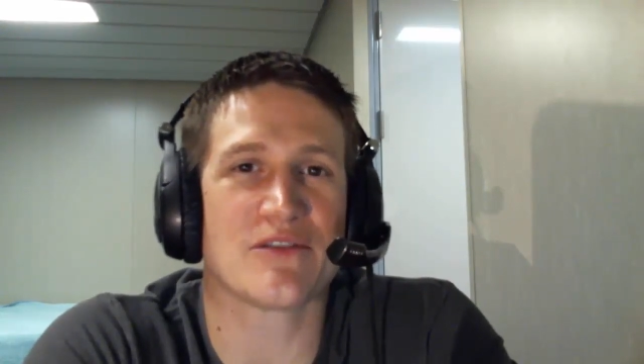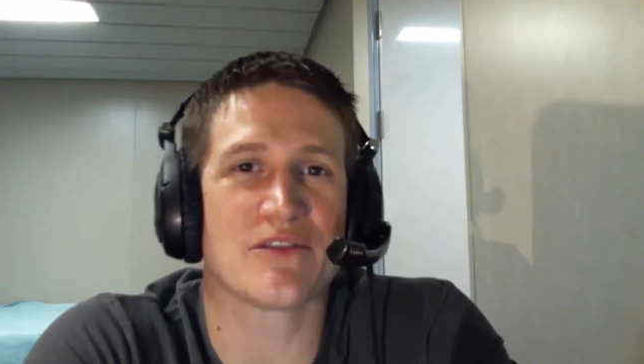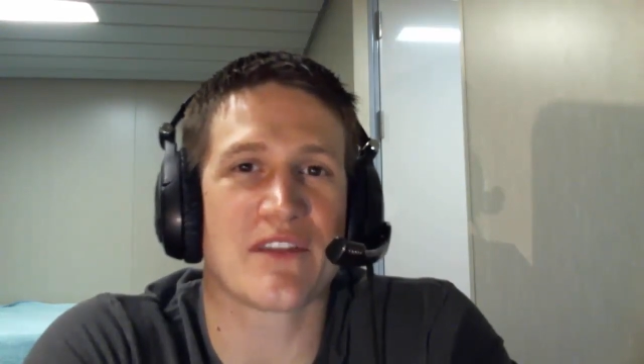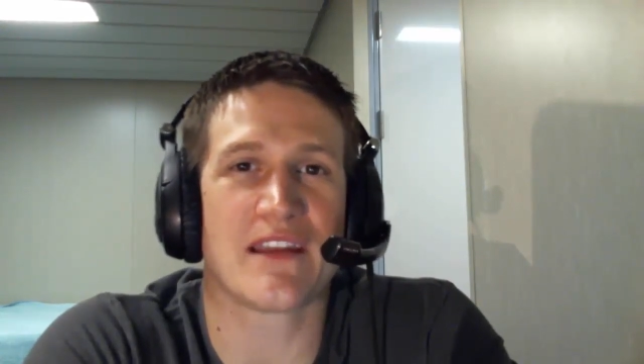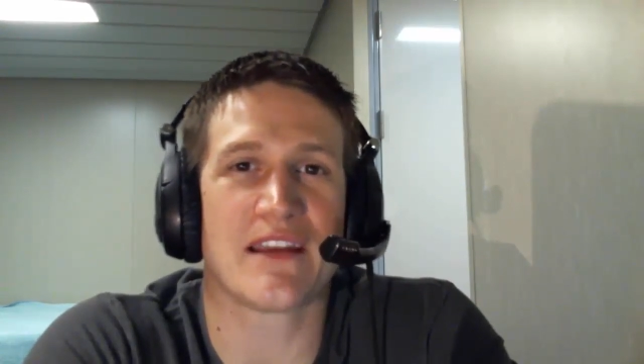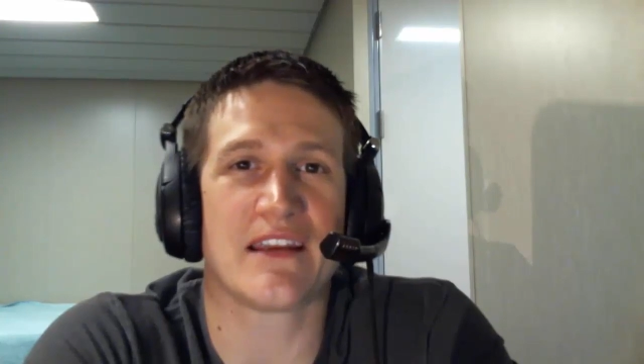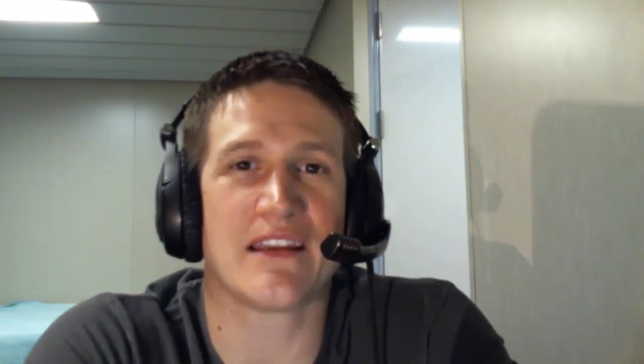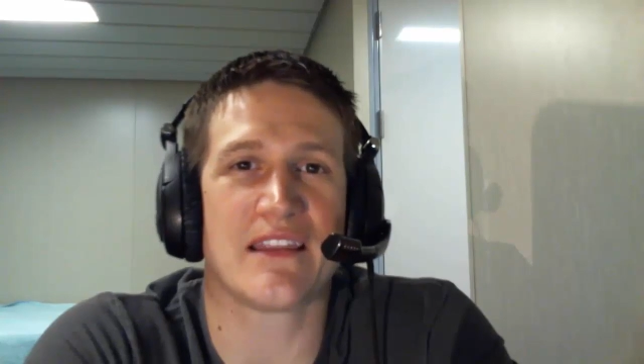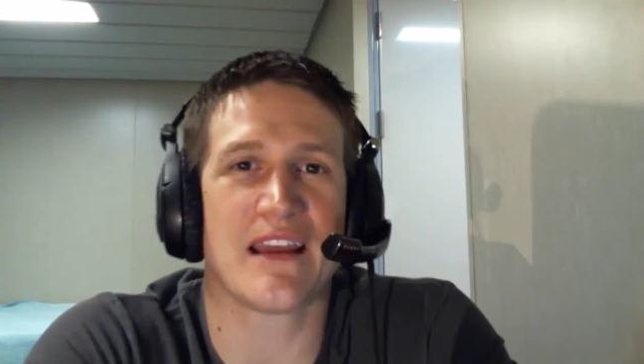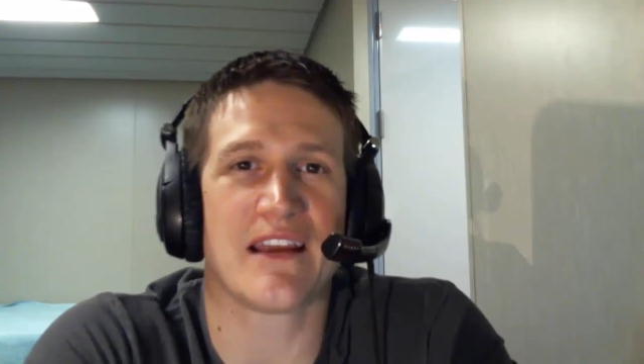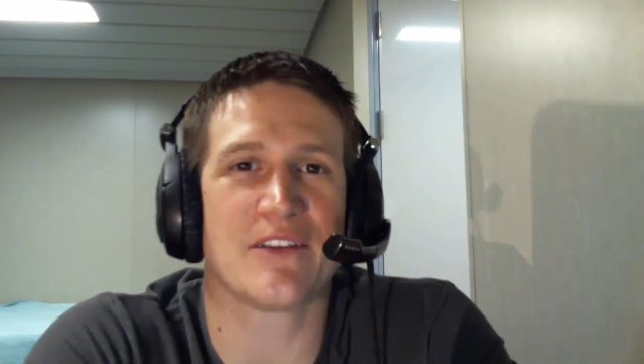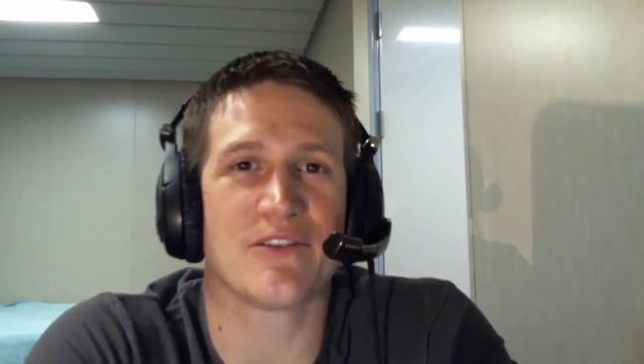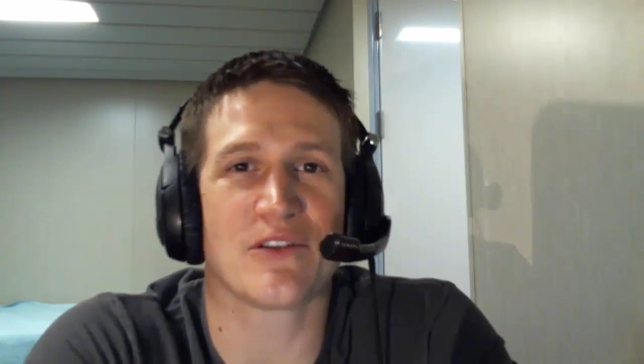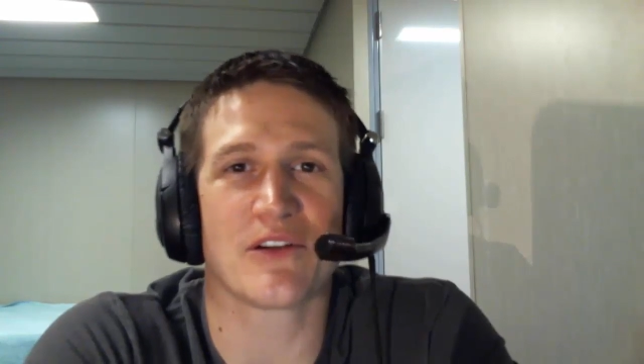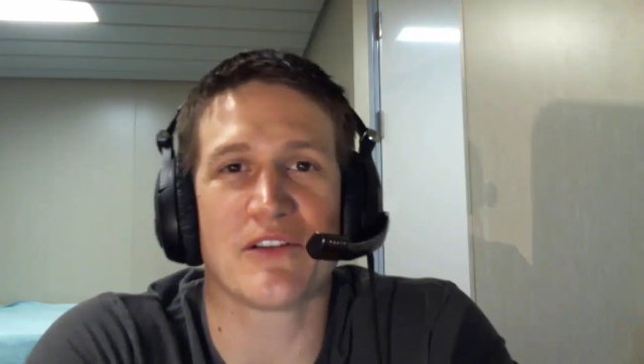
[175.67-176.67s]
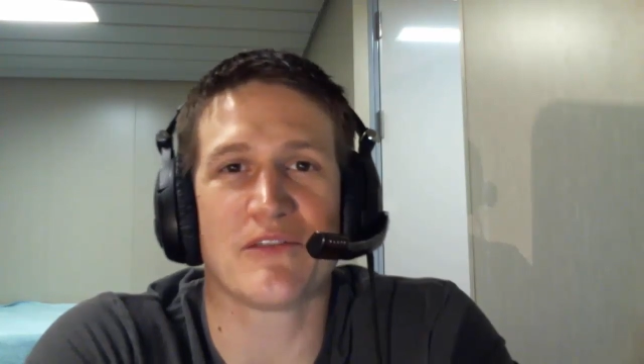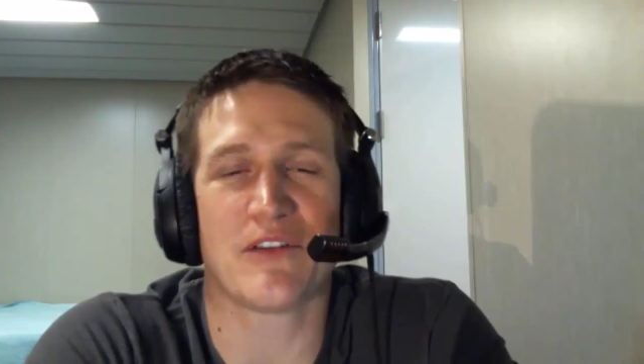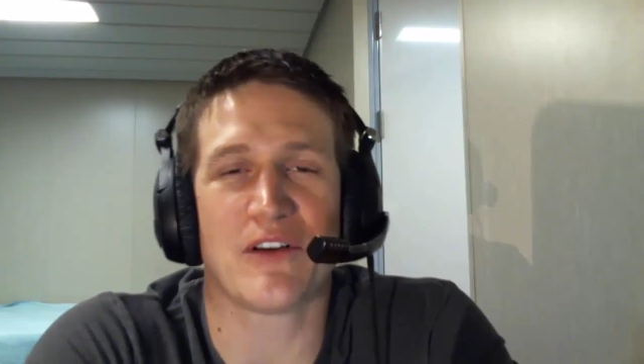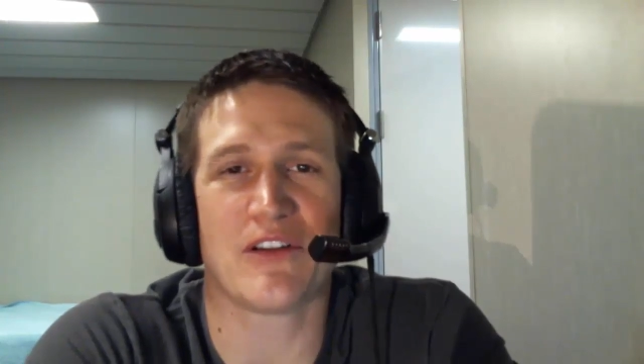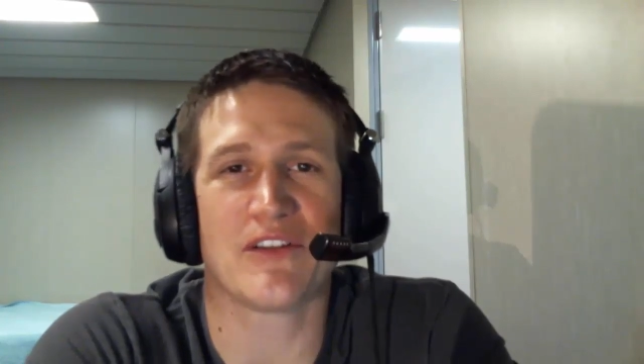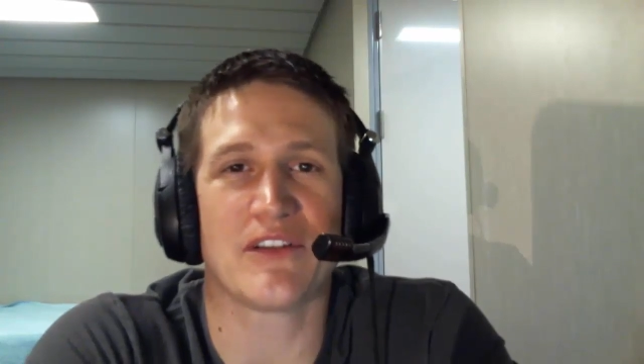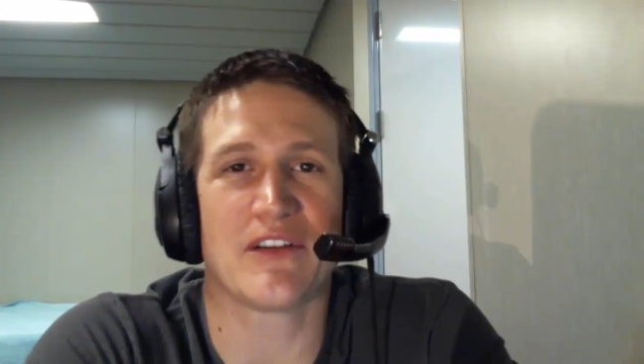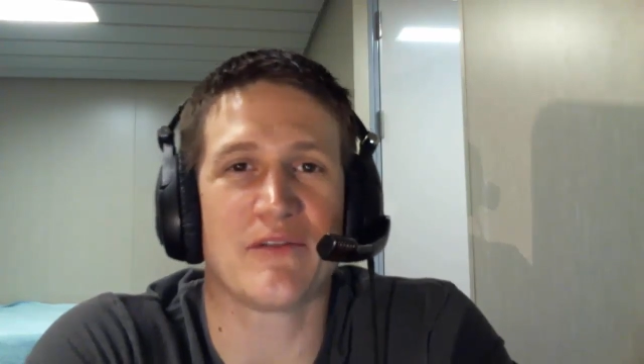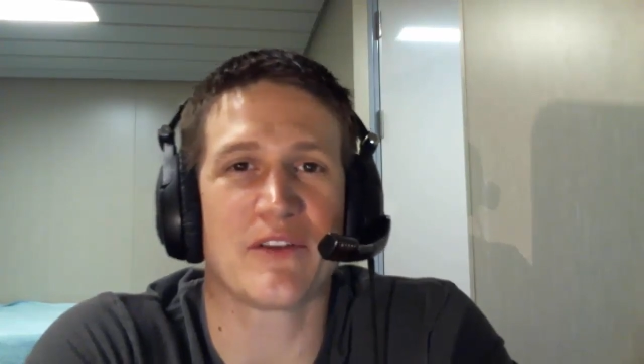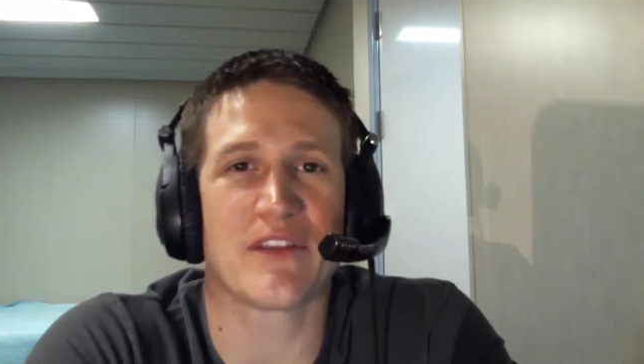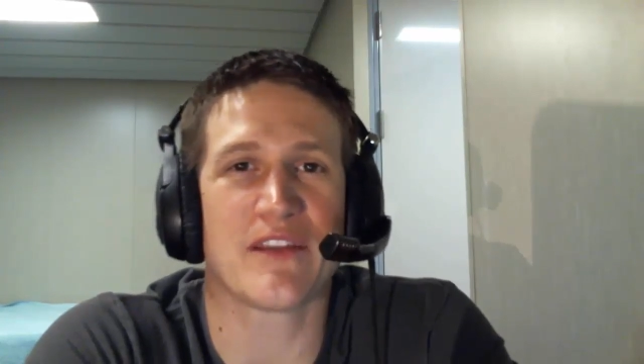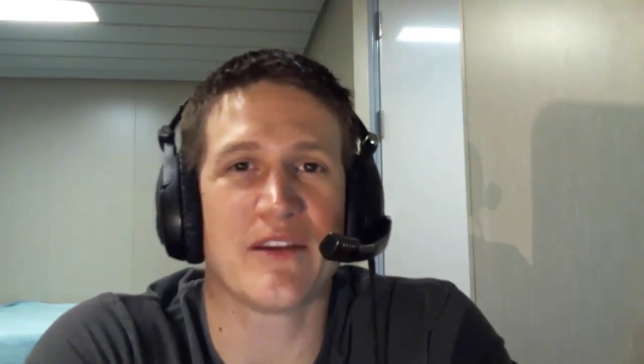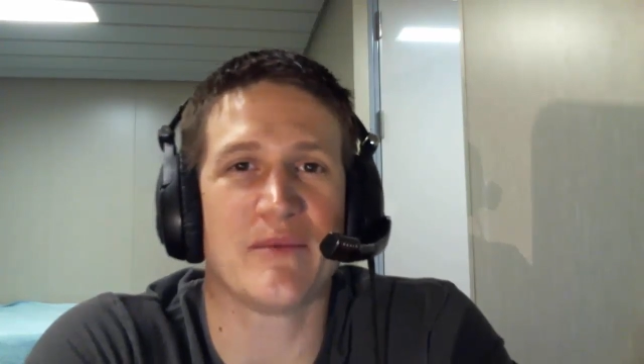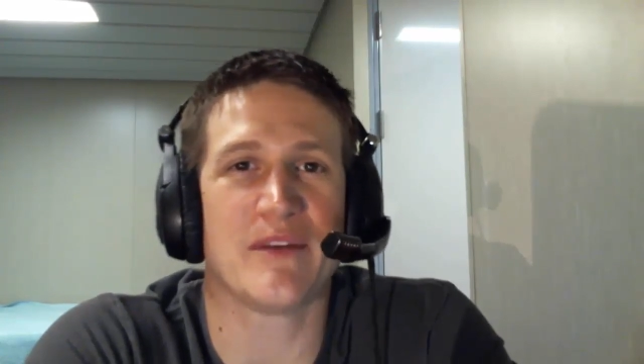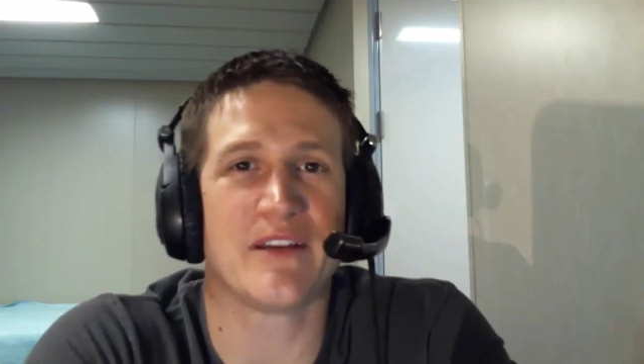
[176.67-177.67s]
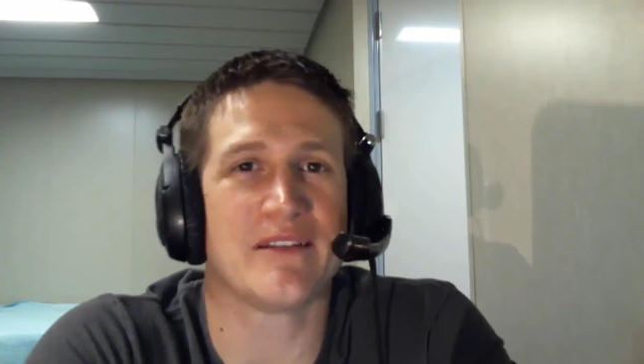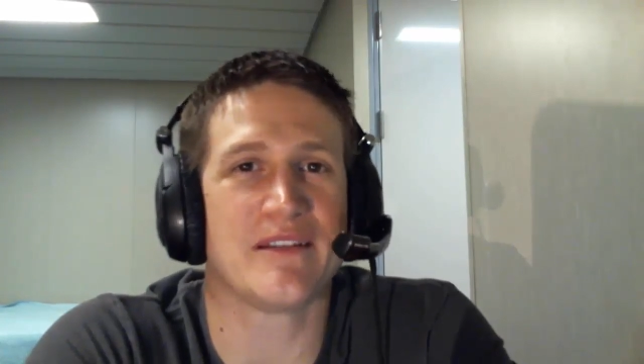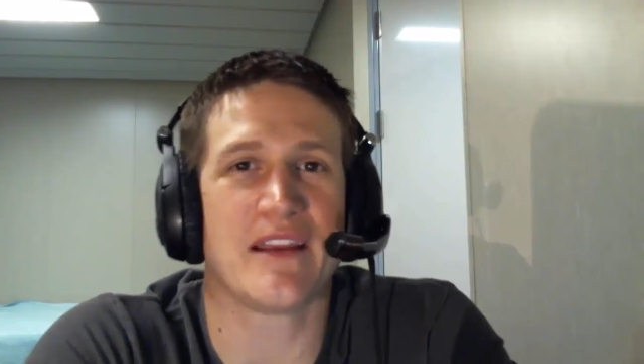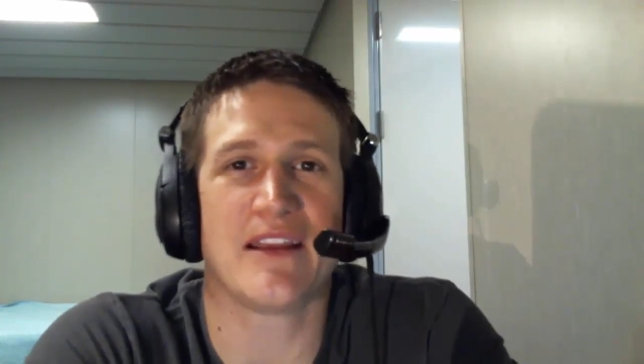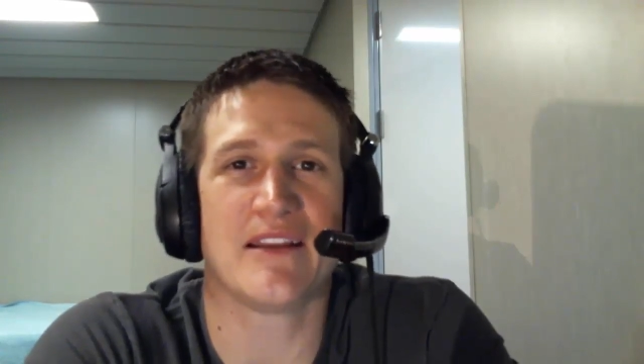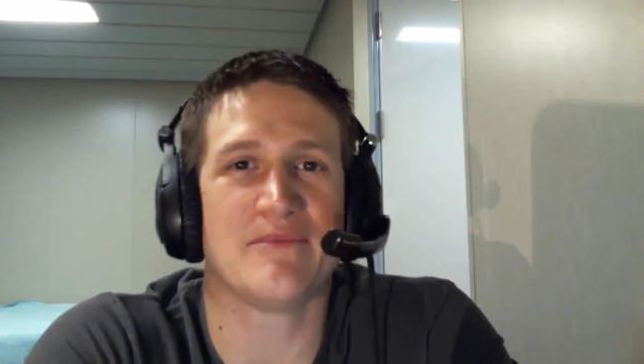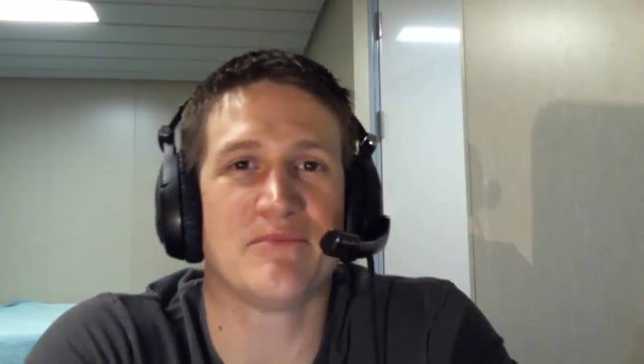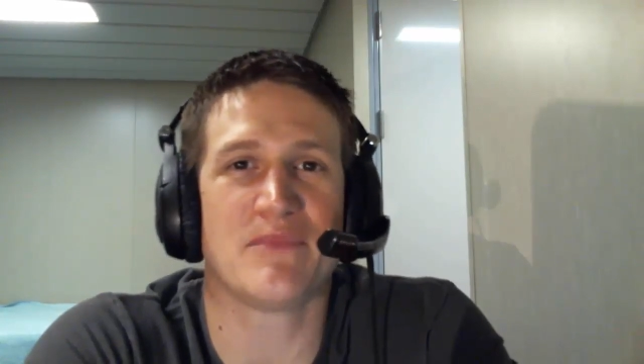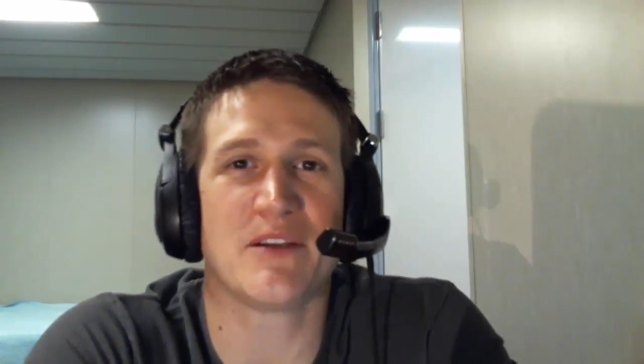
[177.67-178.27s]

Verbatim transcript: or thinking that you're going to fall in love with him and